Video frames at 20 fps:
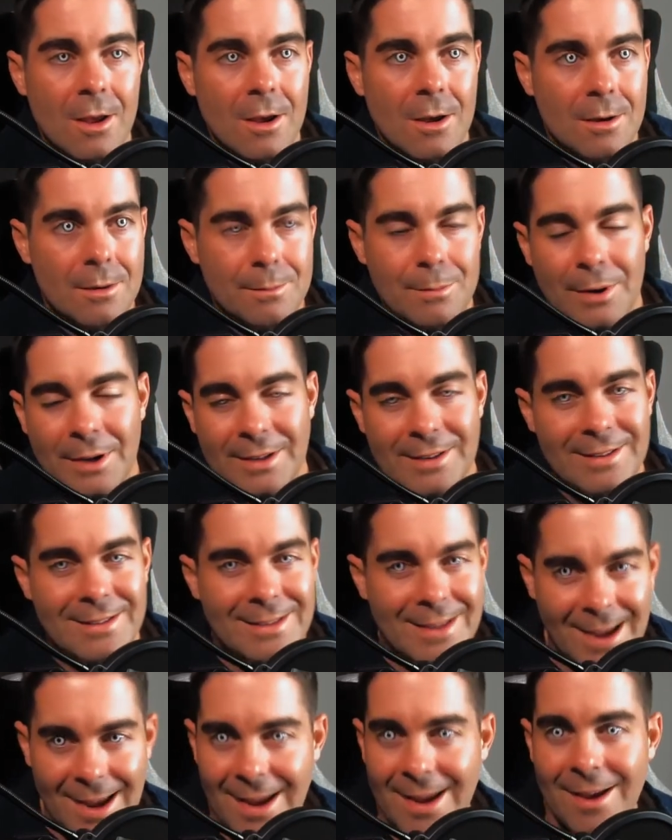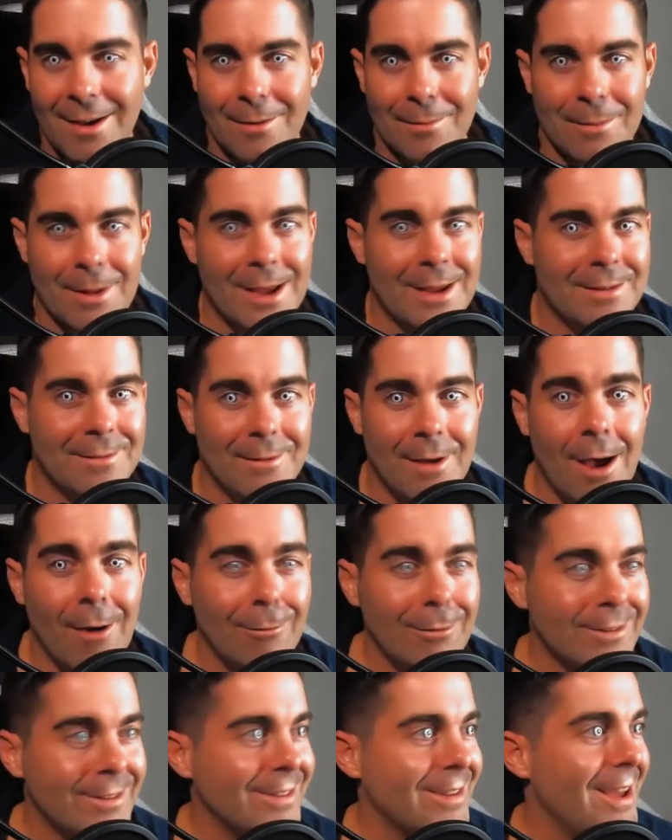But damn, like I
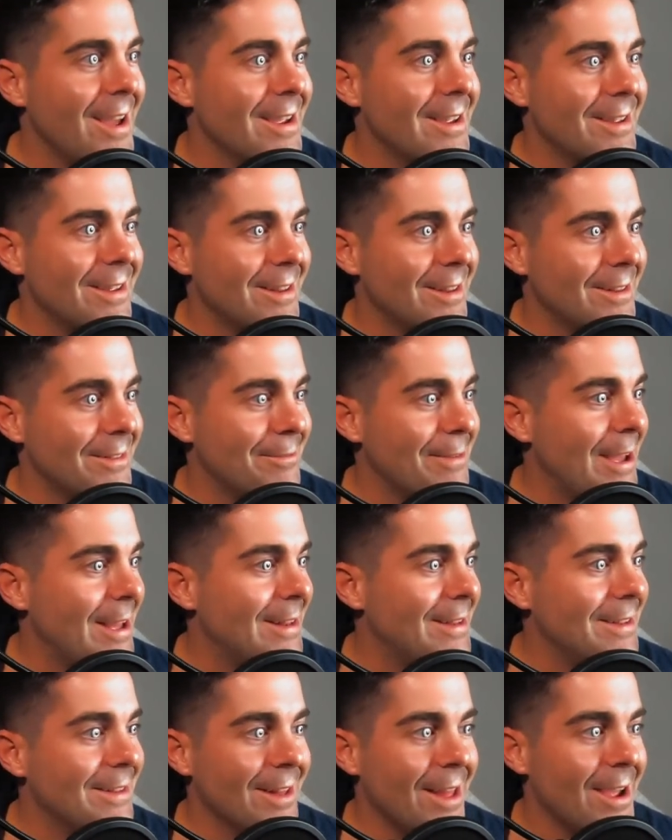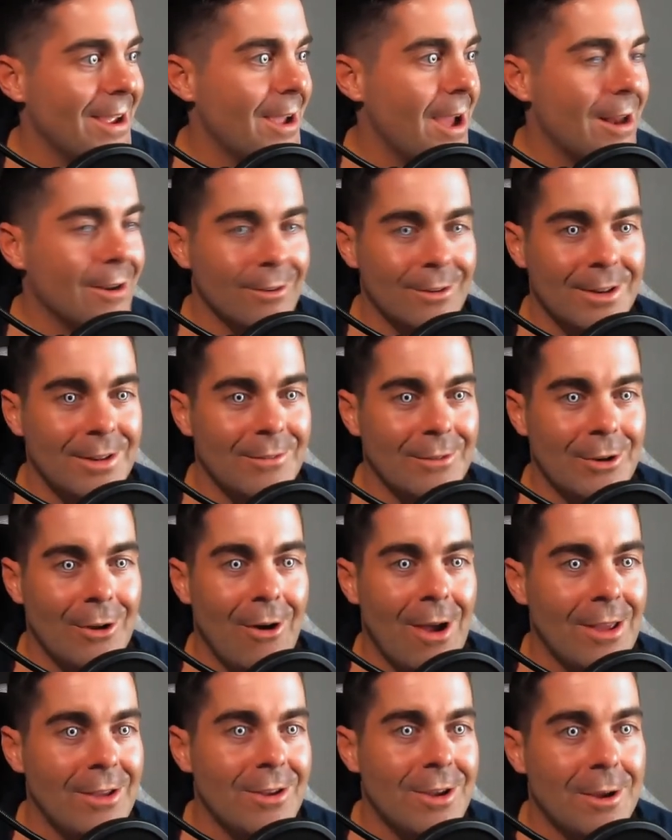was like, man, I don't even know
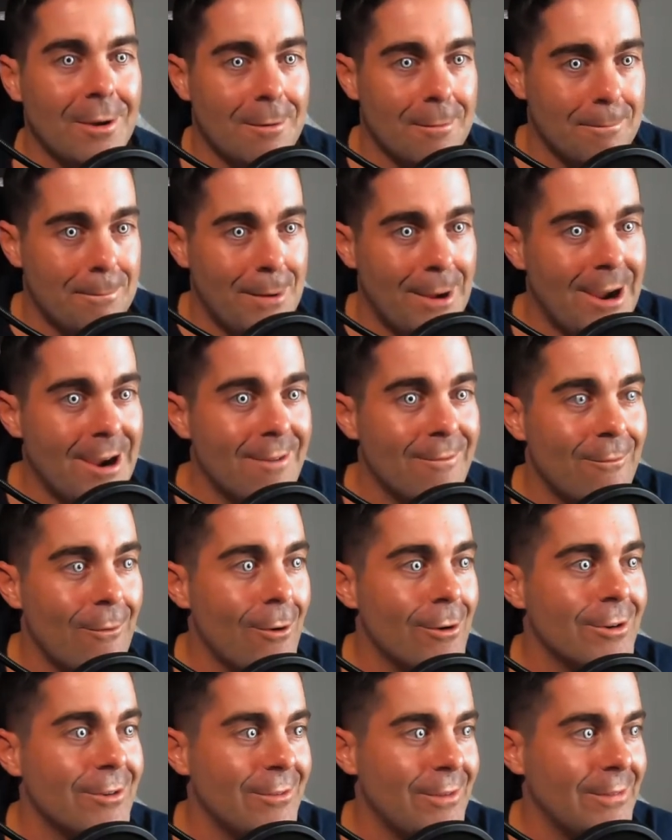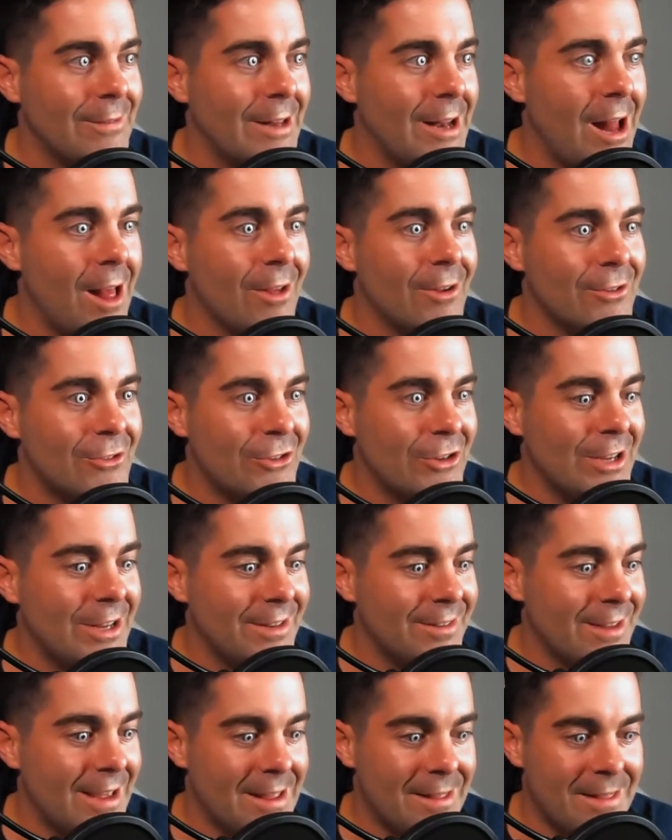how you can compare $450
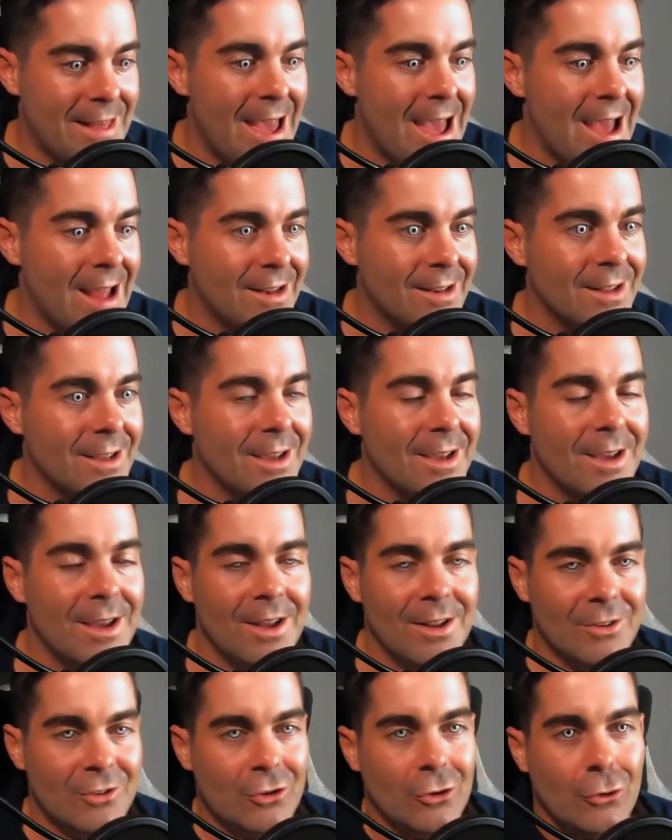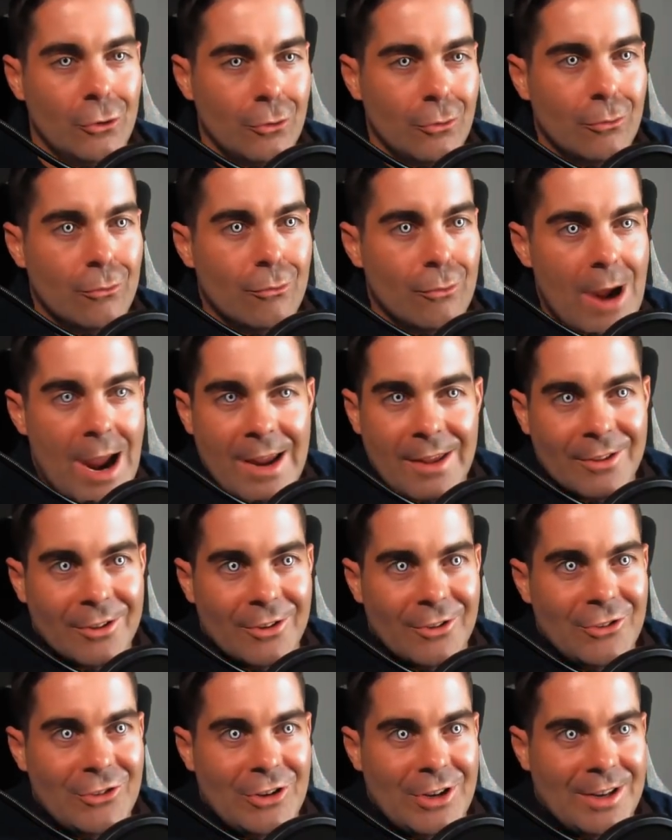jeans like that to
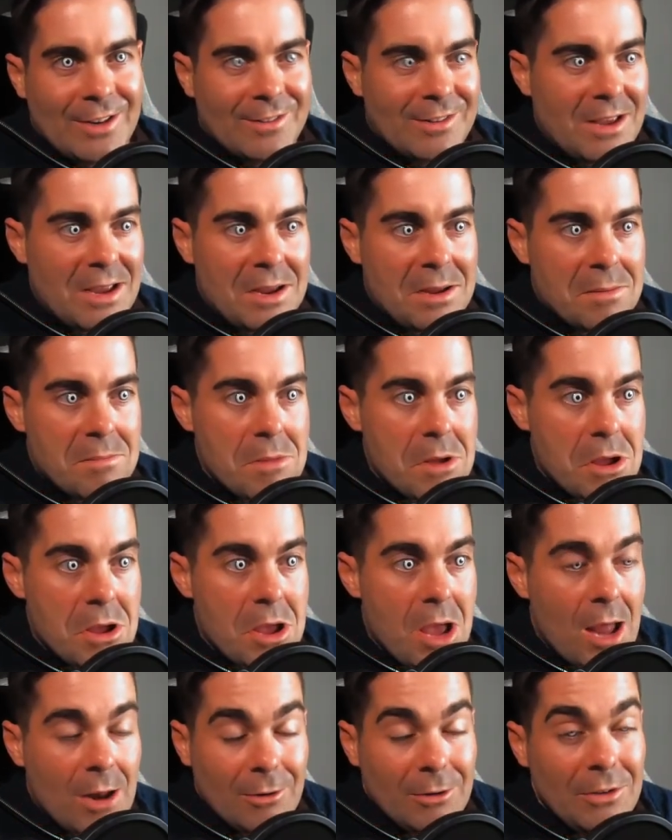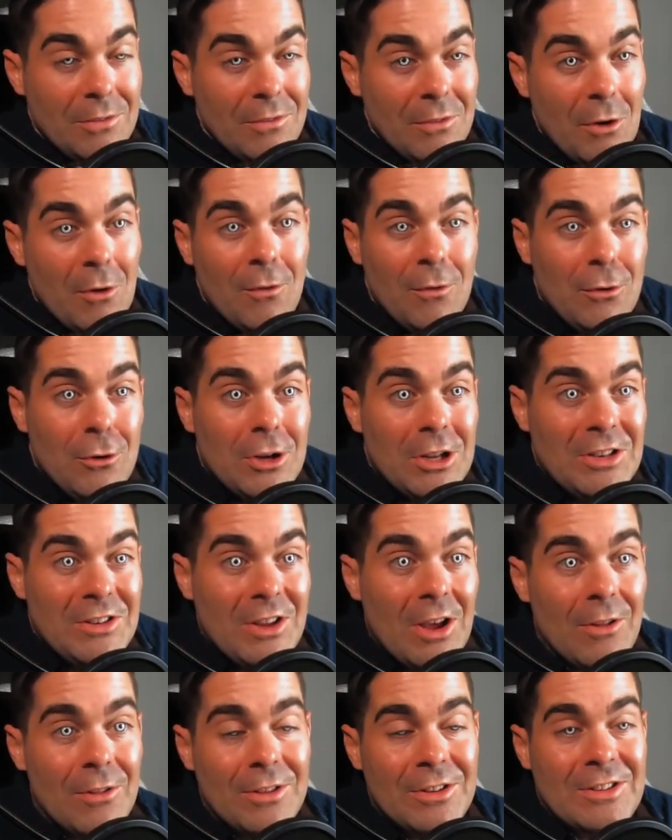regular jeans. Like, I don't even know if you could
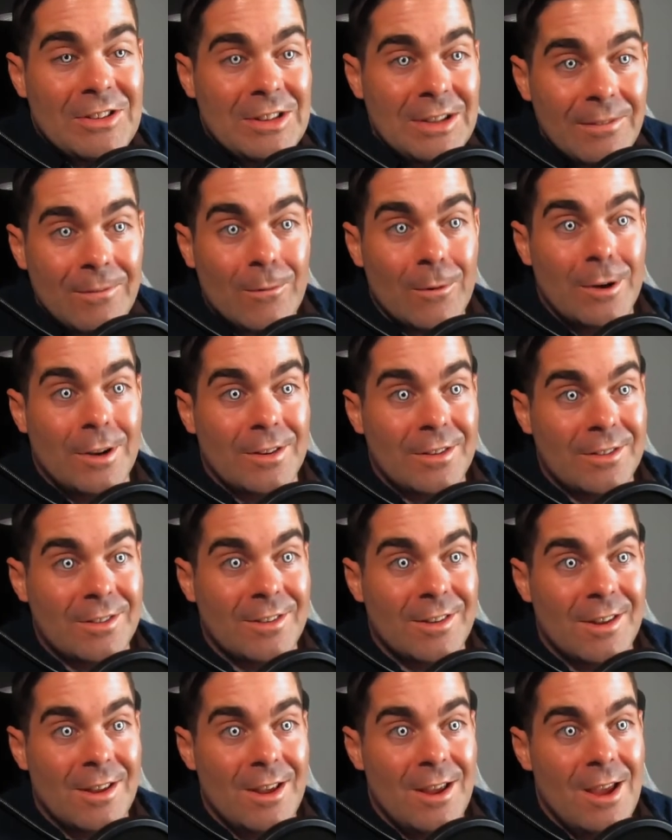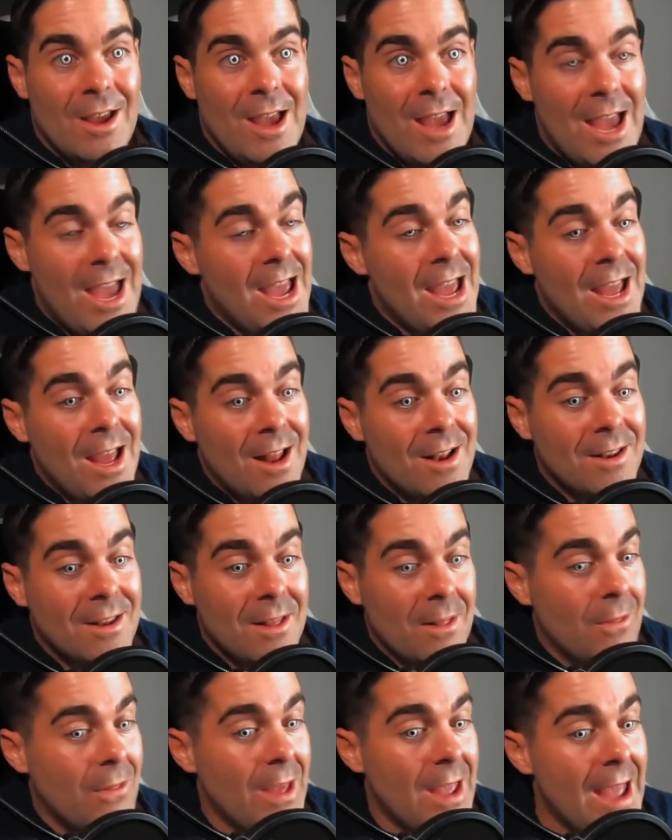tell the difference. And
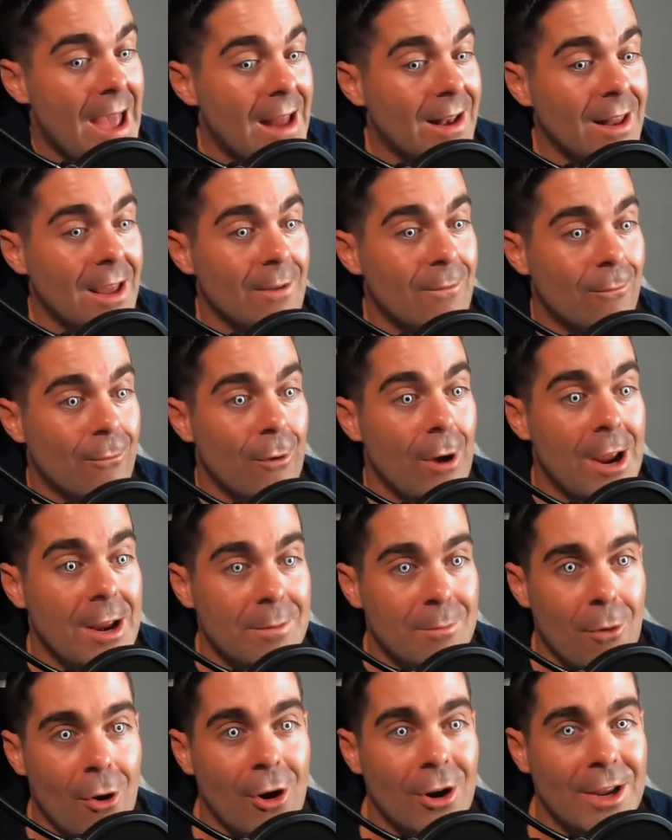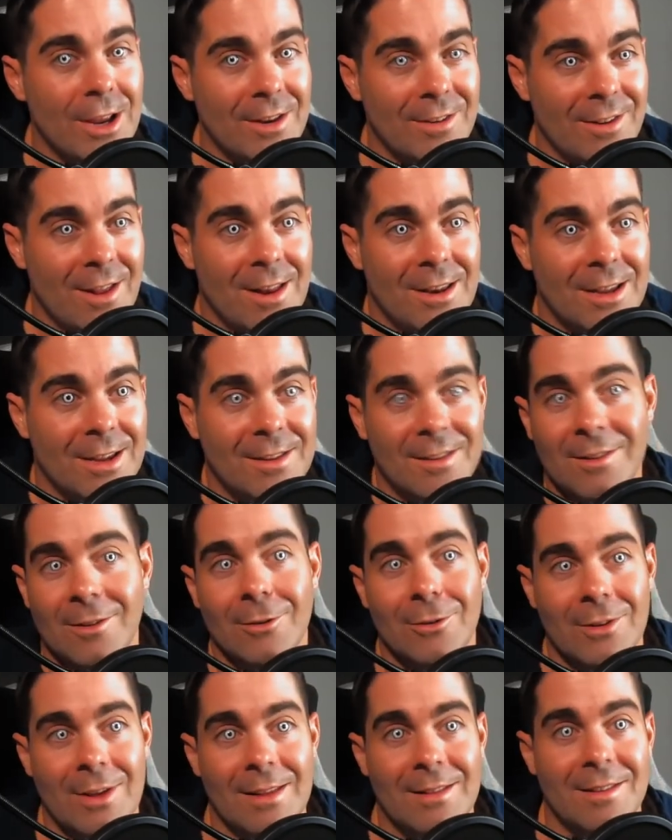they had like frayed markings on it because it
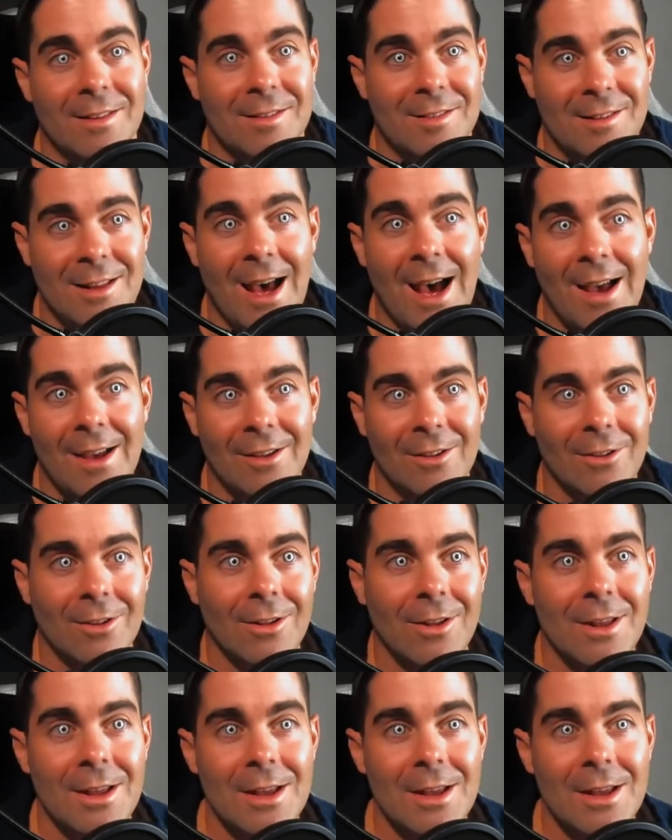was like the style.